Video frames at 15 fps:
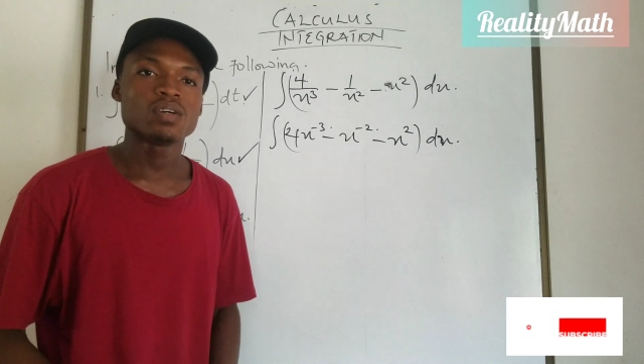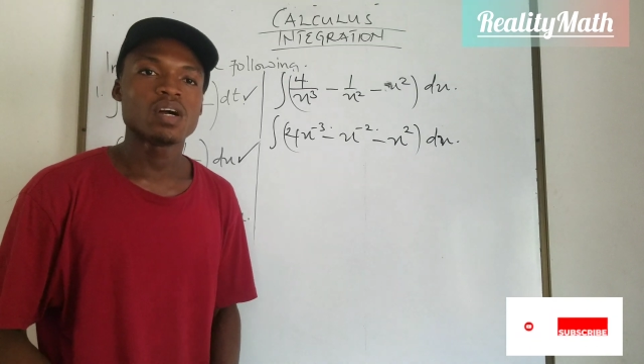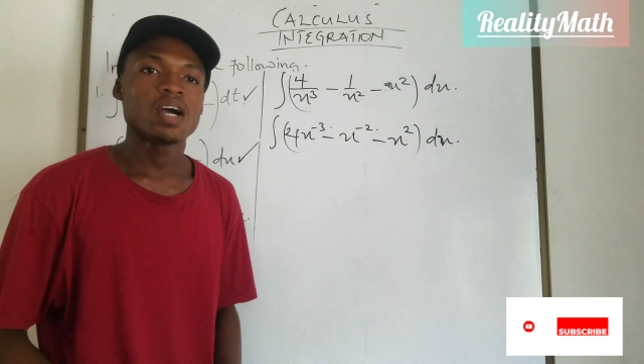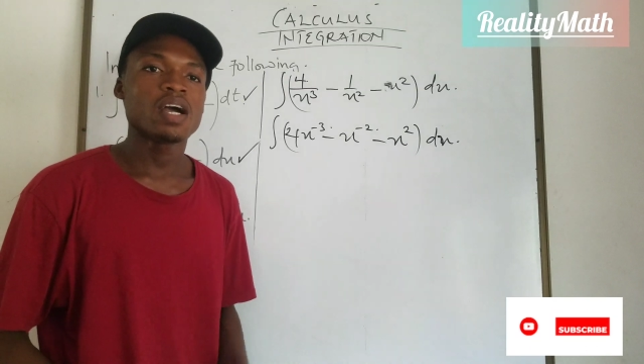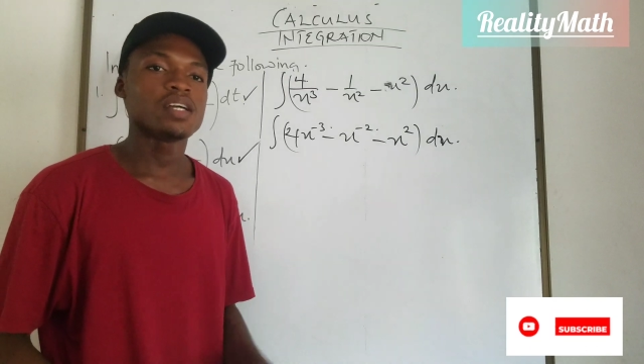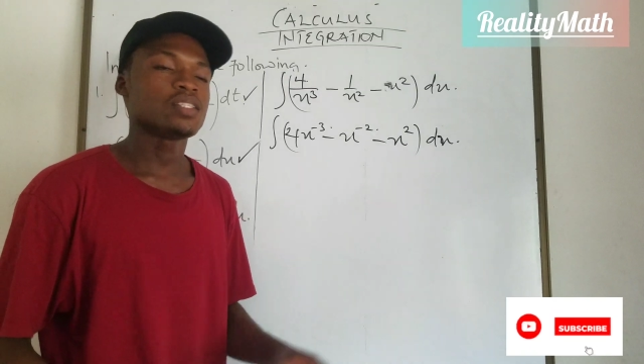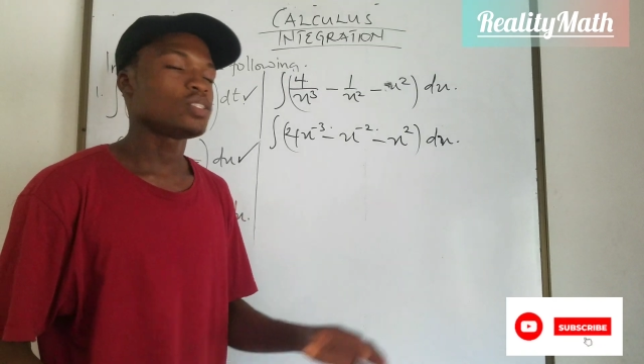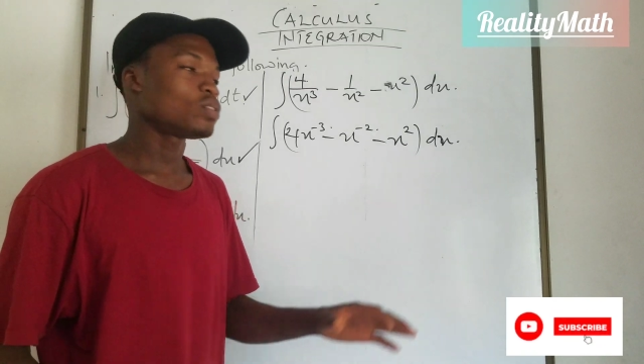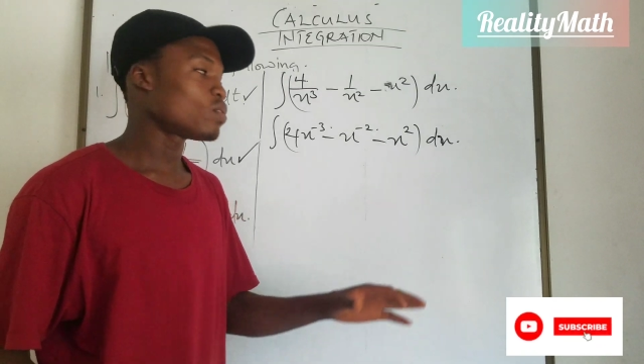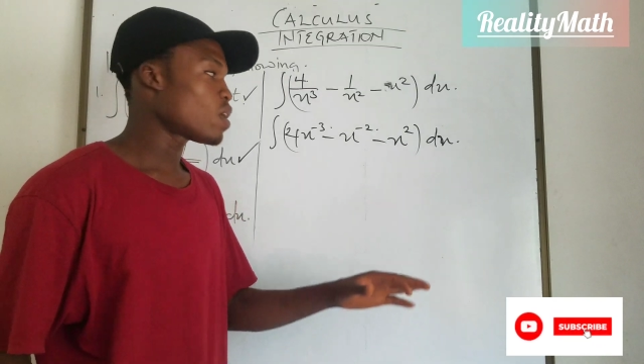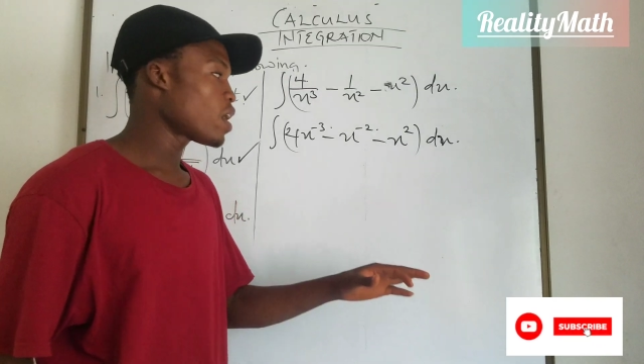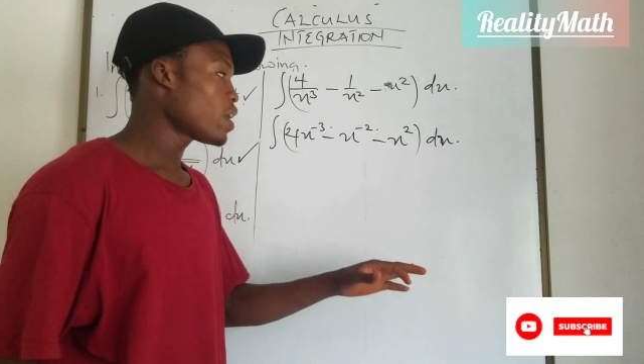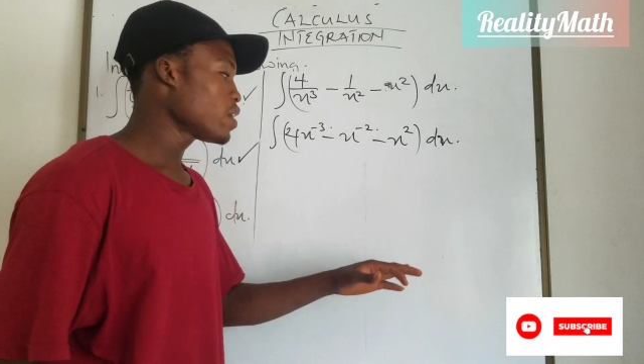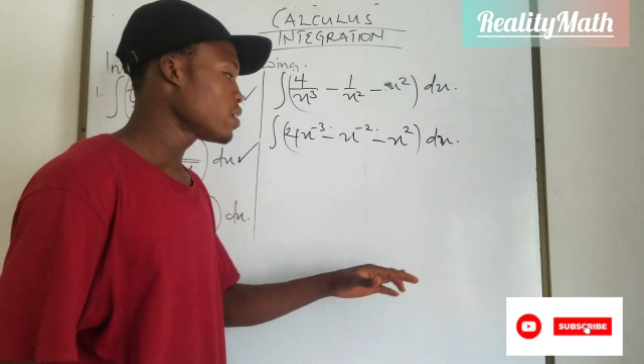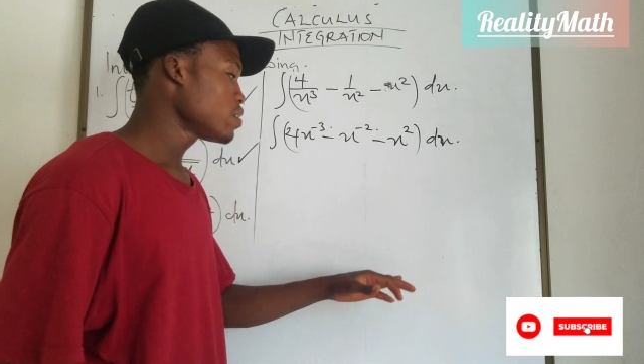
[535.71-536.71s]
and
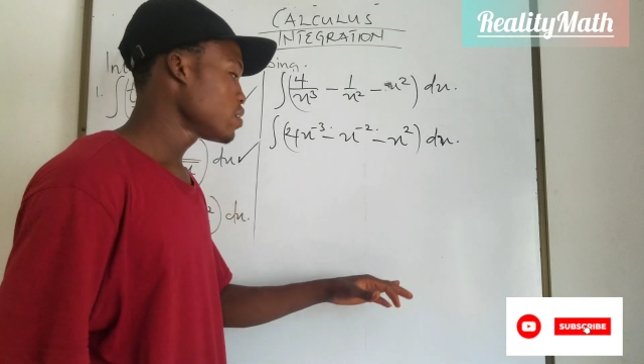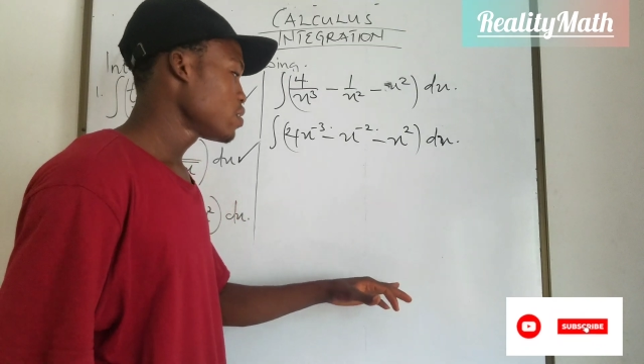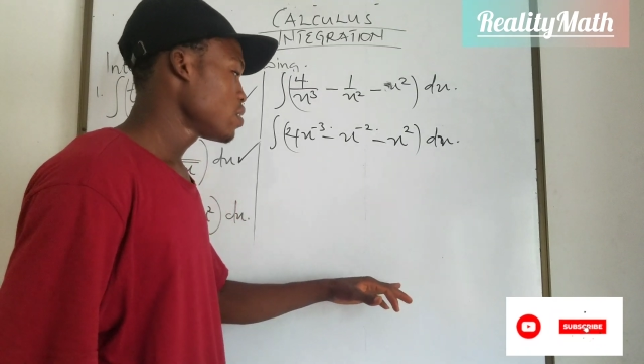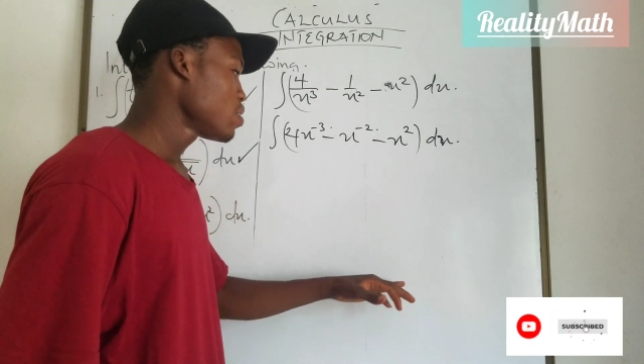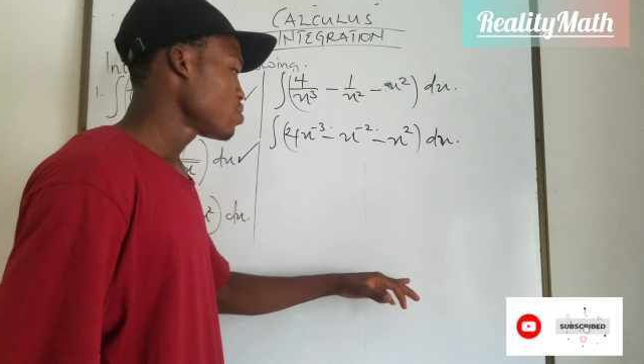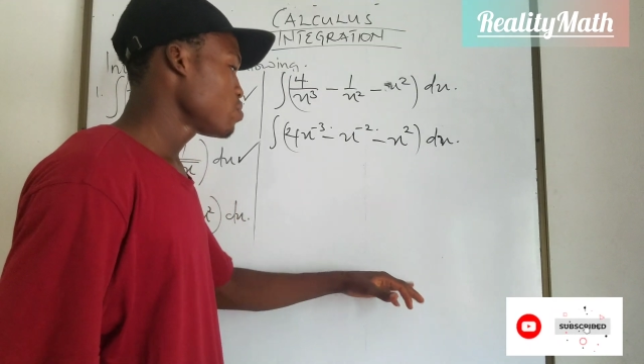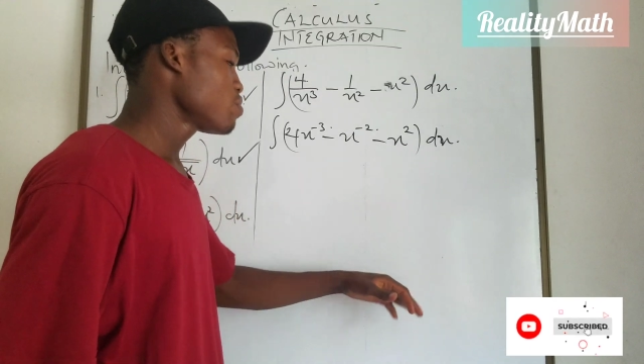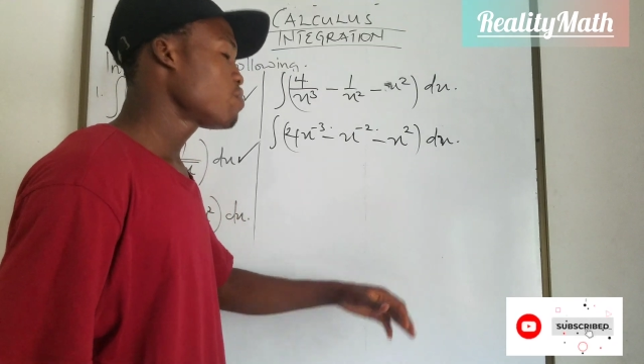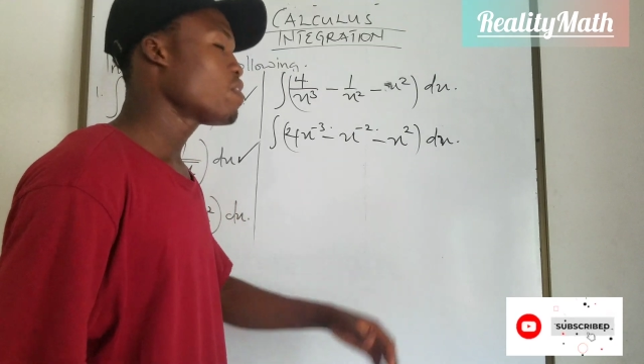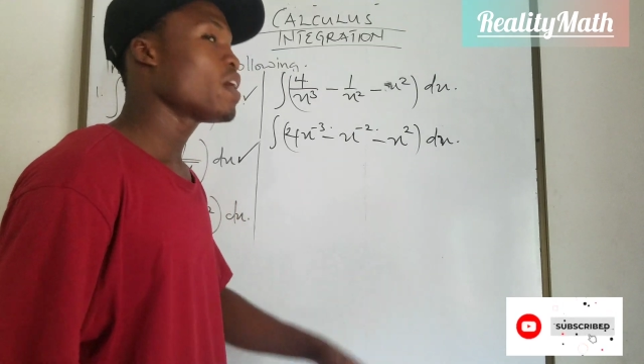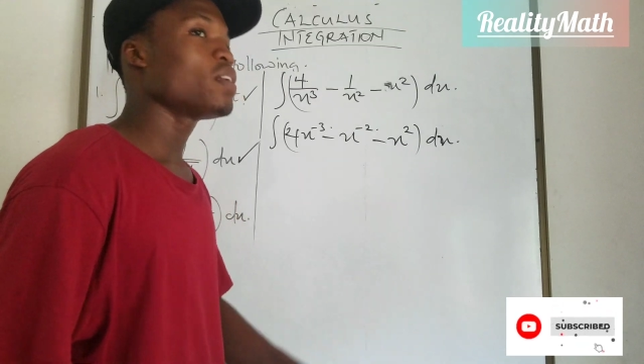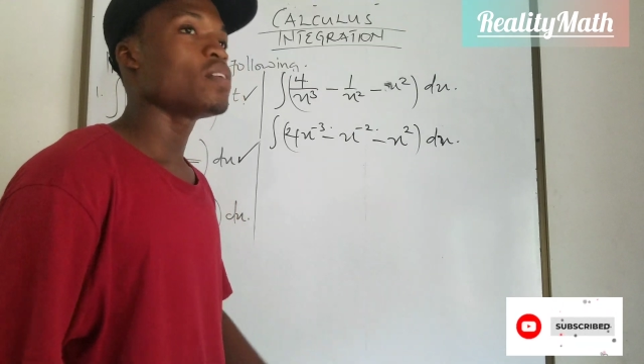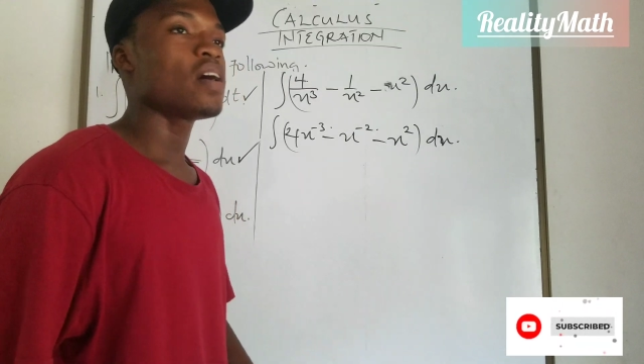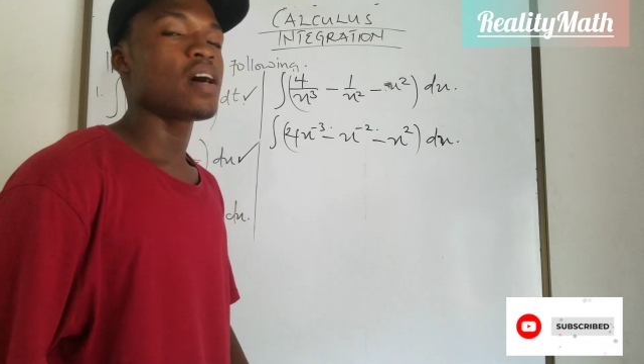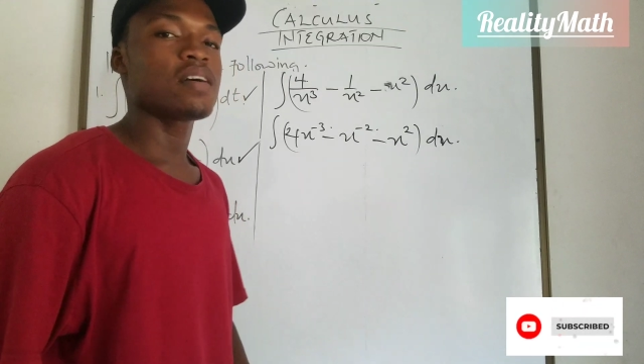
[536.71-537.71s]
try to find
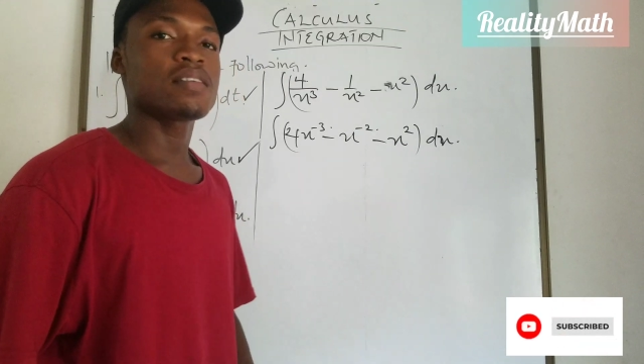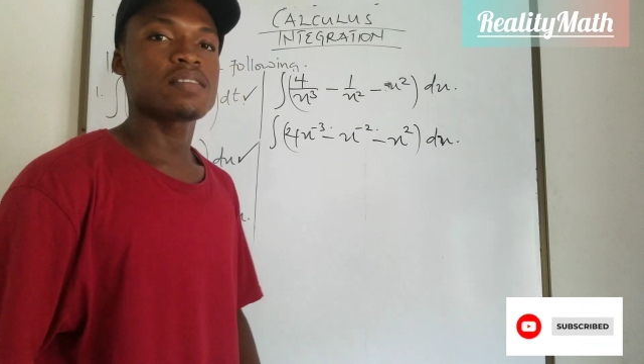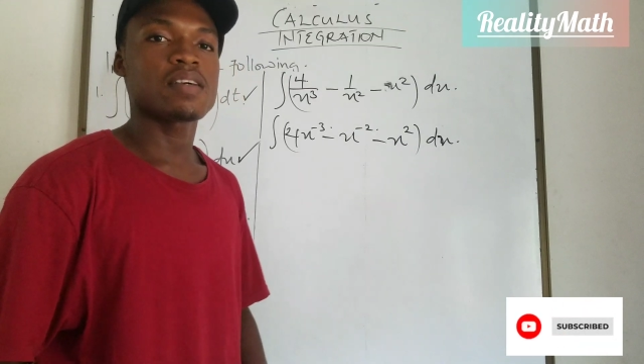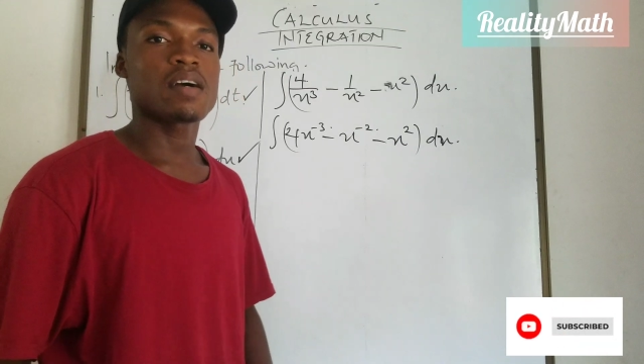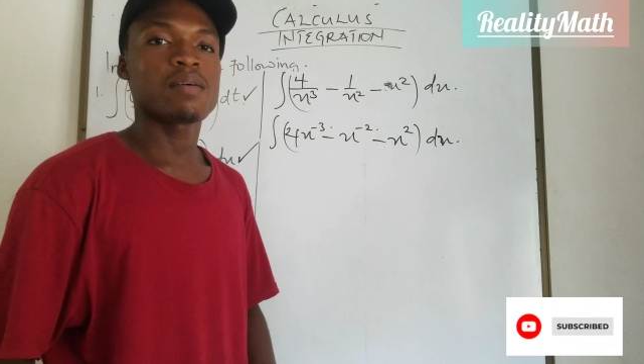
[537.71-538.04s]
your answer.